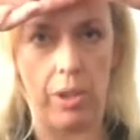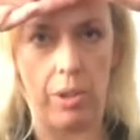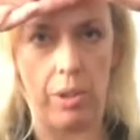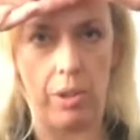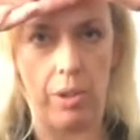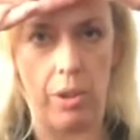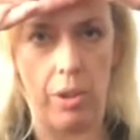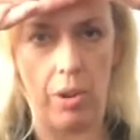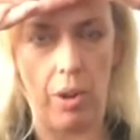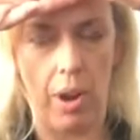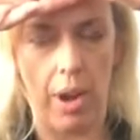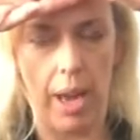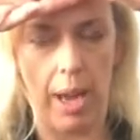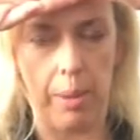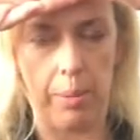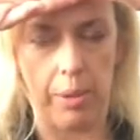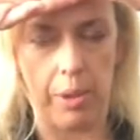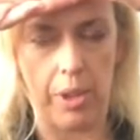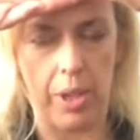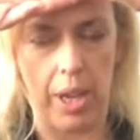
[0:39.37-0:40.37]
you're not
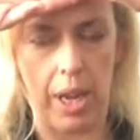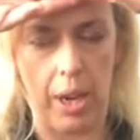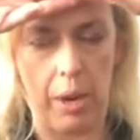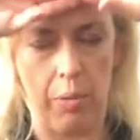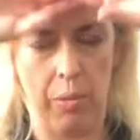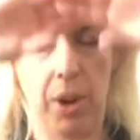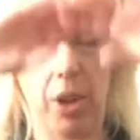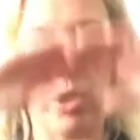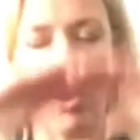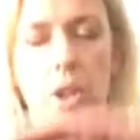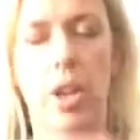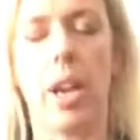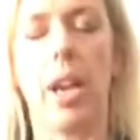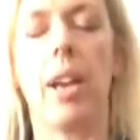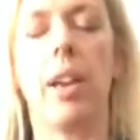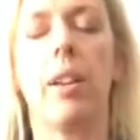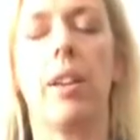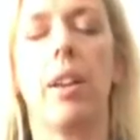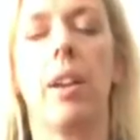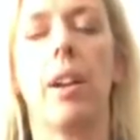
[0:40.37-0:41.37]
able to kind of rest
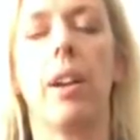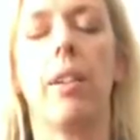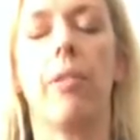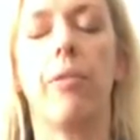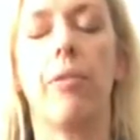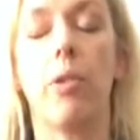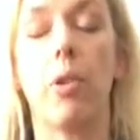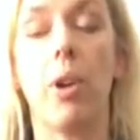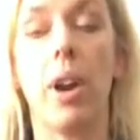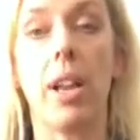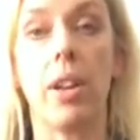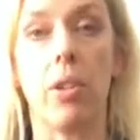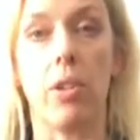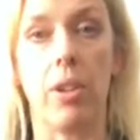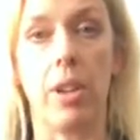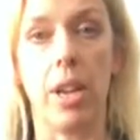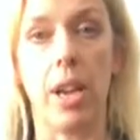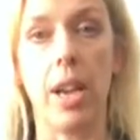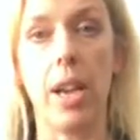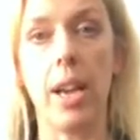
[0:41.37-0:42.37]
your forehead
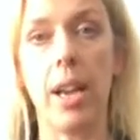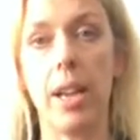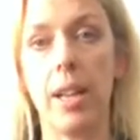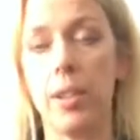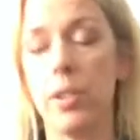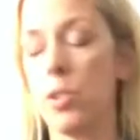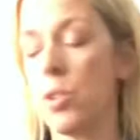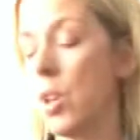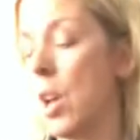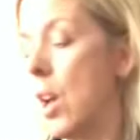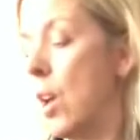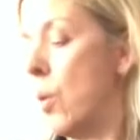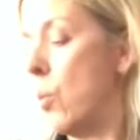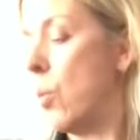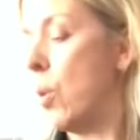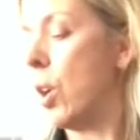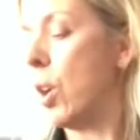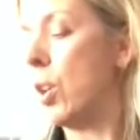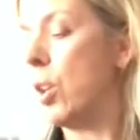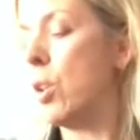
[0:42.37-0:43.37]
on your hands,
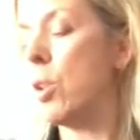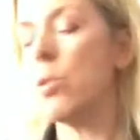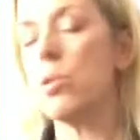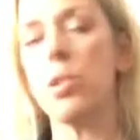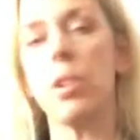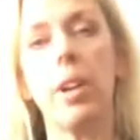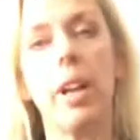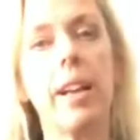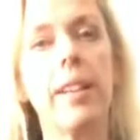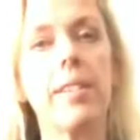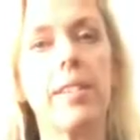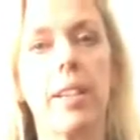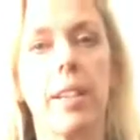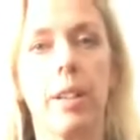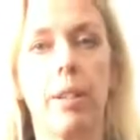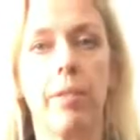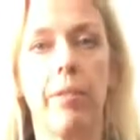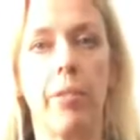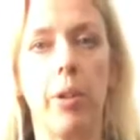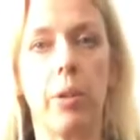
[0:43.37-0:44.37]
we're going to utilize the
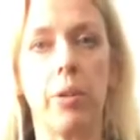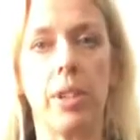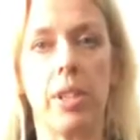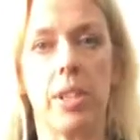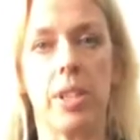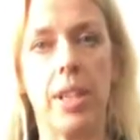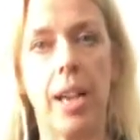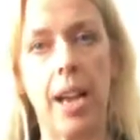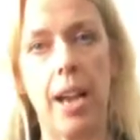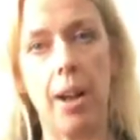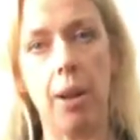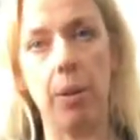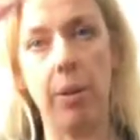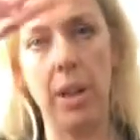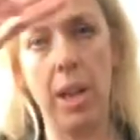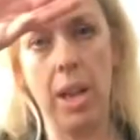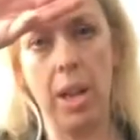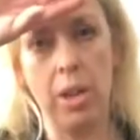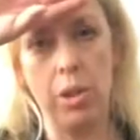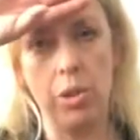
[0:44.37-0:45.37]
little folded towel
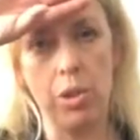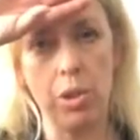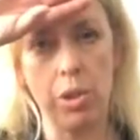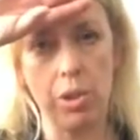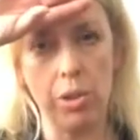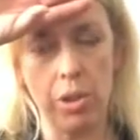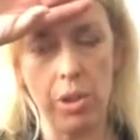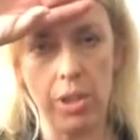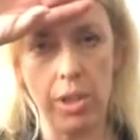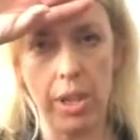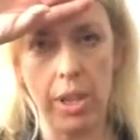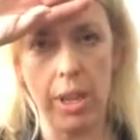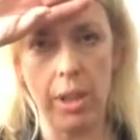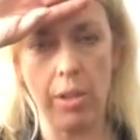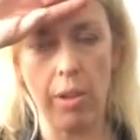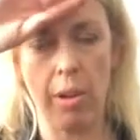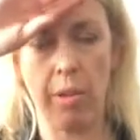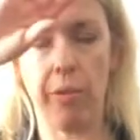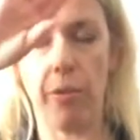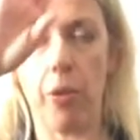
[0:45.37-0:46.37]
just
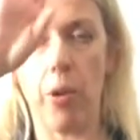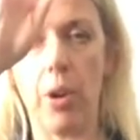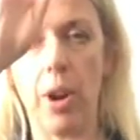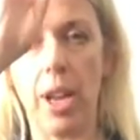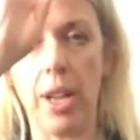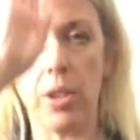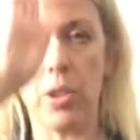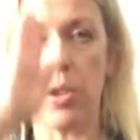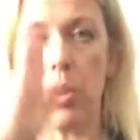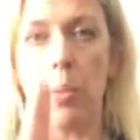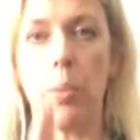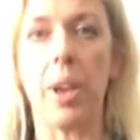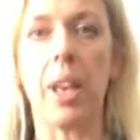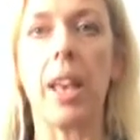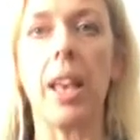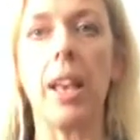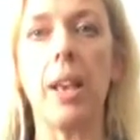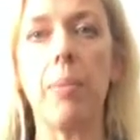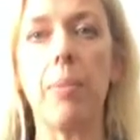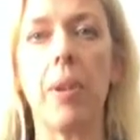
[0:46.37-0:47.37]
underneath our forehead, so we're
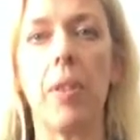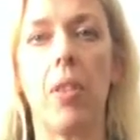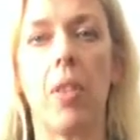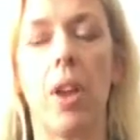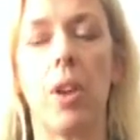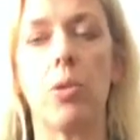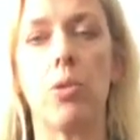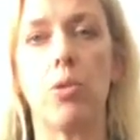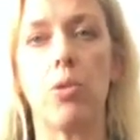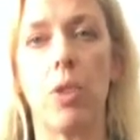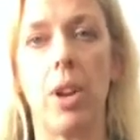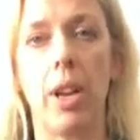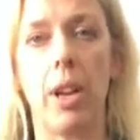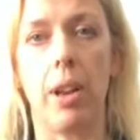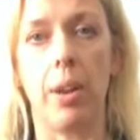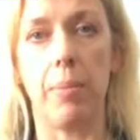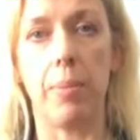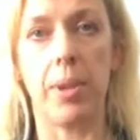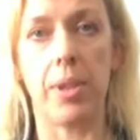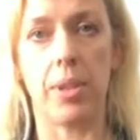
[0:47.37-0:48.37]
keeping that straight
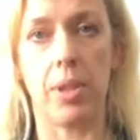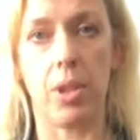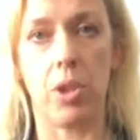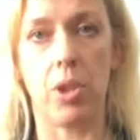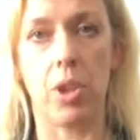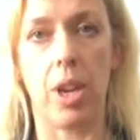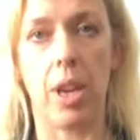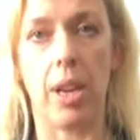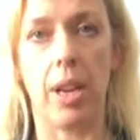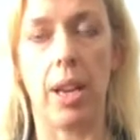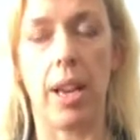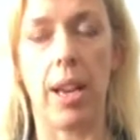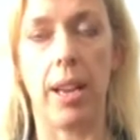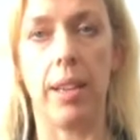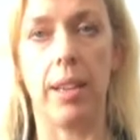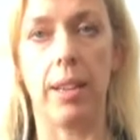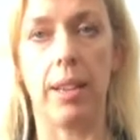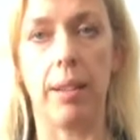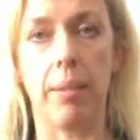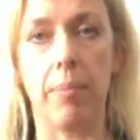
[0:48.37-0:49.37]
line position and
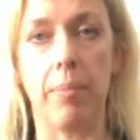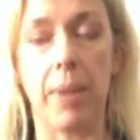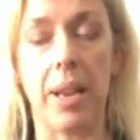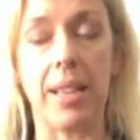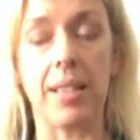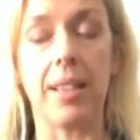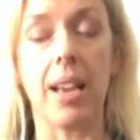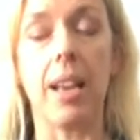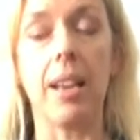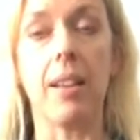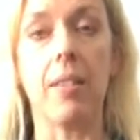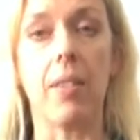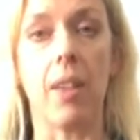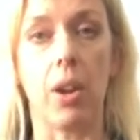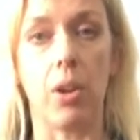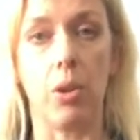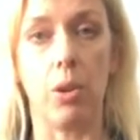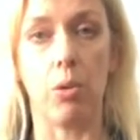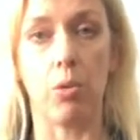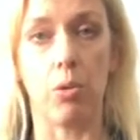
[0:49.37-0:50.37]
maintaining
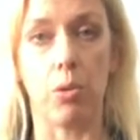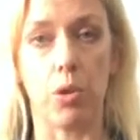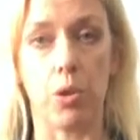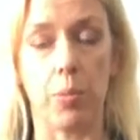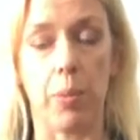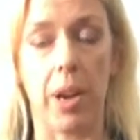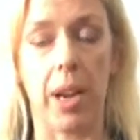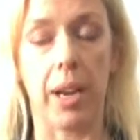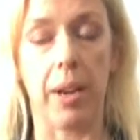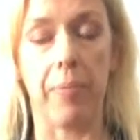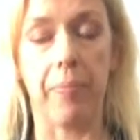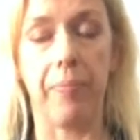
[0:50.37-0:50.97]
that neutral spine.